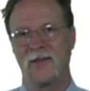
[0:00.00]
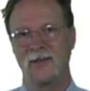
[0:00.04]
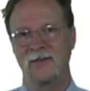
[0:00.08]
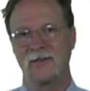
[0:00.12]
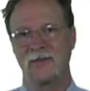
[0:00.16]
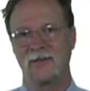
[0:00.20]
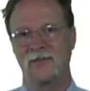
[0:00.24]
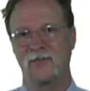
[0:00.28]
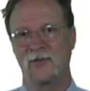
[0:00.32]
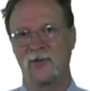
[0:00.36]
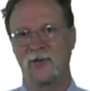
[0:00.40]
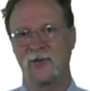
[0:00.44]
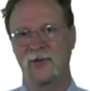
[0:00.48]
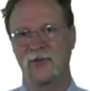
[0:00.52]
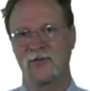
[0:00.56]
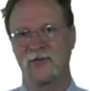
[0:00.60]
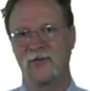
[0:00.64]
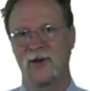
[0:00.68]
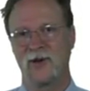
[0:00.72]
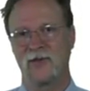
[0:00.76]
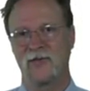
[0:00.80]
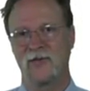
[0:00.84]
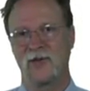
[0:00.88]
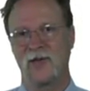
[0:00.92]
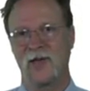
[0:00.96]
that's a further
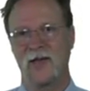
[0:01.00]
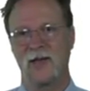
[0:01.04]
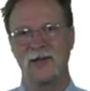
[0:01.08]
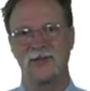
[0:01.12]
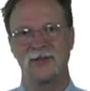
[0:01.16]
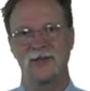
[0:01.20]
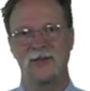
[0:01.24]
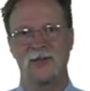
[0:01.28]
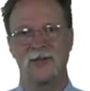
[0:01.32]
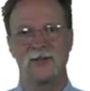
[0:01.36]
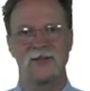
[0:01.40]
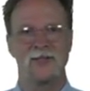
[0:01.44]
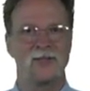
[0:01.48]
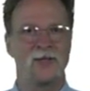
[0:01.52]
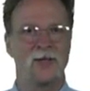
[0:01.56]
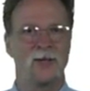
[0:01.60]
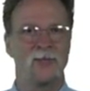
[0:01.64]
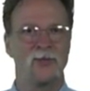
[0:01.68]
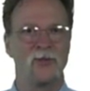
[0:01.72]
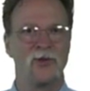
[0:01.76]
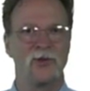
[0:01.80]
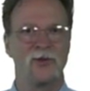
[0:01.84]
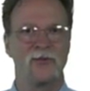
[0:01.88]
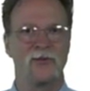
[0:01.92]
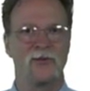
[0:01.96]
verification. And
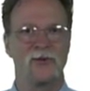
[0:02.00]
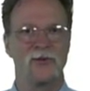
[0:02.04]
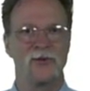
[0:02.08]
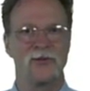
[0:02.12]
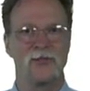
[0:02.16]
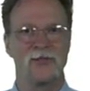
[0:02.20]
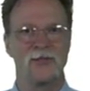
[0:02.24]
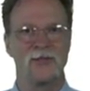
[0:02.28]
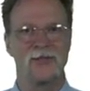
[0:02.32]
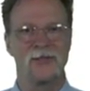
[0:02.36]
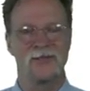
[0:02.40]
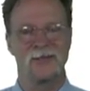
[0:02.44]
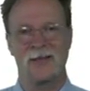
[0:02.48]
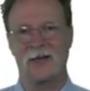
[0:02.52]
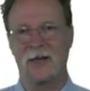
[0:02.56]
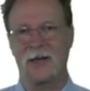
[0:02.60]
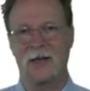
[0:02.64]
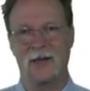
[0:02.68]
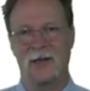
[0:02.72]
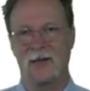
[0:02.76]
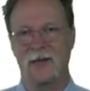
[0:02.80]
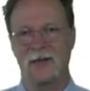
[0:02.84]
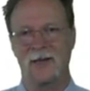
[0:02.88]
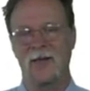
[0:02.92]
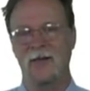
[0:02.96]
some universities,
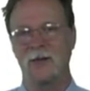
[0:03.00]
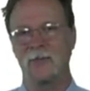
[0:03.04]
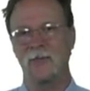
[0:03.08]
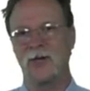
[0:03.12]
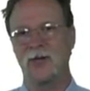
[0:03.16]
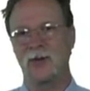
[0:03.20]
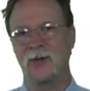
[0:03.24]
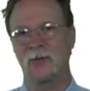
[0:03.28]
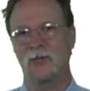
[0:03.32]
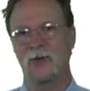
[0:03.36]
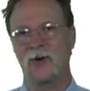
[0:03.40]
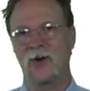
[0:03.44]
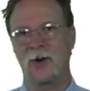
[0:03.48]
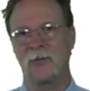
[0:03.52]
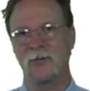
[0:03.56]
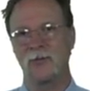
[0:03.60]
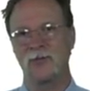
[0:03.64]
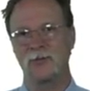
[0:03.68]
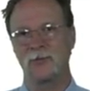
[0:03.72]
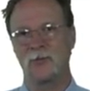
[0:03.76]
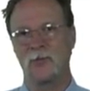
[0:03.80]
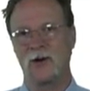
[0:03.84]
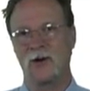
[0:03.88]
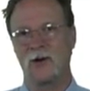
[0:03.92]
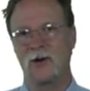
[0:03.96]
I can't make a
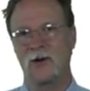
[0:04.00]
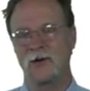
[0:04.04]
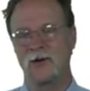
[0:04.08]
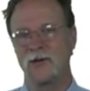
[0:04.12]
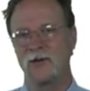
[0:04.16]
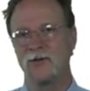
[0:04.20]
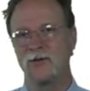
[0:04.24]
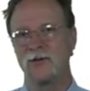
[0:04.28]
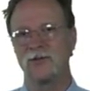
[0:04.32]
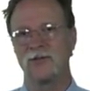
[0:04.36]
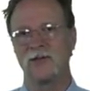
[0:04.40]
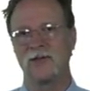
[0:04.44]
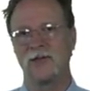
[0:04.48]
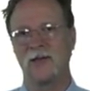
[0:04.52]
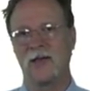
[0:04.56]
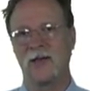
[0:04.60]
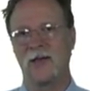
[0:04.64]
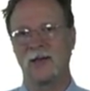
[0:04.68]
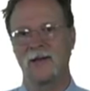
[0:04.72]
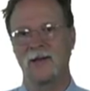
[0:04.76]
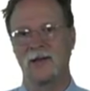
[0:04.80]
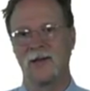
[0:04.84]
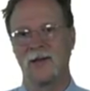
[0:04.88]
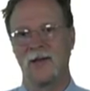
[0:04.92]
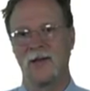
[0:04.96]
promise, but are using
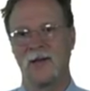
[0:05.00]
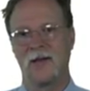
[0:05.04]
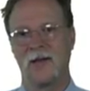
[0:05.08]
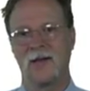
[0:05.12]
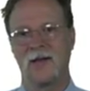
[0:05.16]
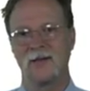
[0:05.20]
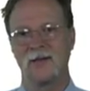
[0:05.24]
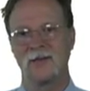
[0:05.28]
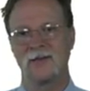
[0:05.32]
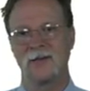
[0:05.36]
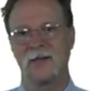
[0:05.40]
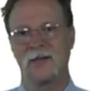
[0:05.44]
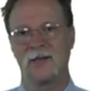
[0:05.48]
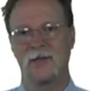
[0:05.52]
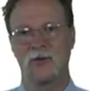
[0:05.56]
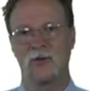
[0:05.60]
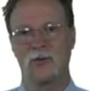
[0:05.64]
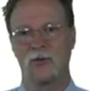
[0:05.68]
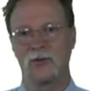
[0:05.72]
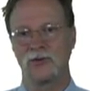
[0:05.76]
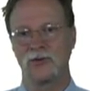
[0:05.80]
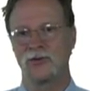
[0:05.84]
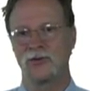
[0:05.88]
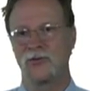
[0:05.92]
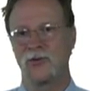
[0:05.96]
that as a
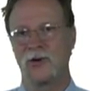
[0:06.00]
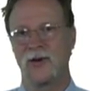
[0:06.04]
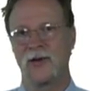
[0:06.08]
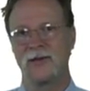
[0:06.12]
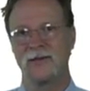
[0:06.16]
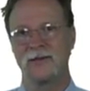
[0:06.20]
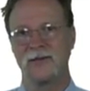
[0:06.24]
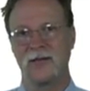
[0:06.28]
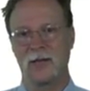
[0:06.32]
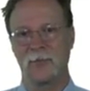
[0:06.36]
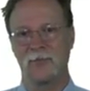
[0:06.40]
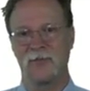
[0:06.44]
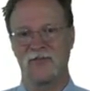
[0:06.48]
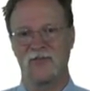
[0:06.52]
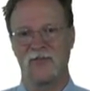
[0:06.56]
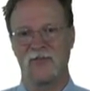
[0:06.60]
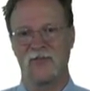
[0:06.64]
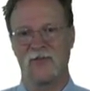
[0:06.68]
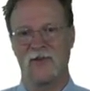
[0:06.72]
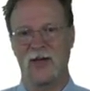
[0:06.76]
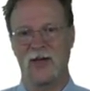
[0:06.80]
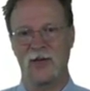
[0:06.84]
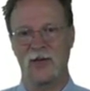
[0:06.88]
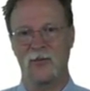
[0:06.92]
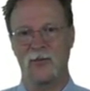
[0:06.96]
course grade type of
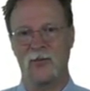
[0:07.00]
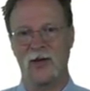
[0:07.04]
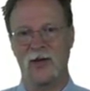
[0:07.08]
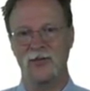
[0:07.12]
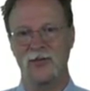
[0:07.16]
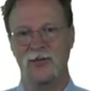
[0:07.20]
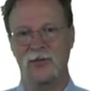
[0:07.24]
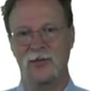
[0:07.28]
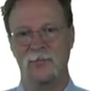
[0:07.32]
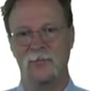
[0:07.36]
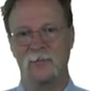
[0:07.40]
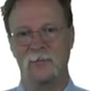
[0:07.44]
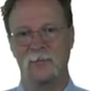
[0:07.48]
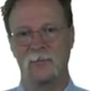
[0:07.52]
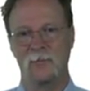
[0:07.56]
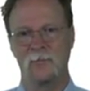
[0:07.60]
evaluation.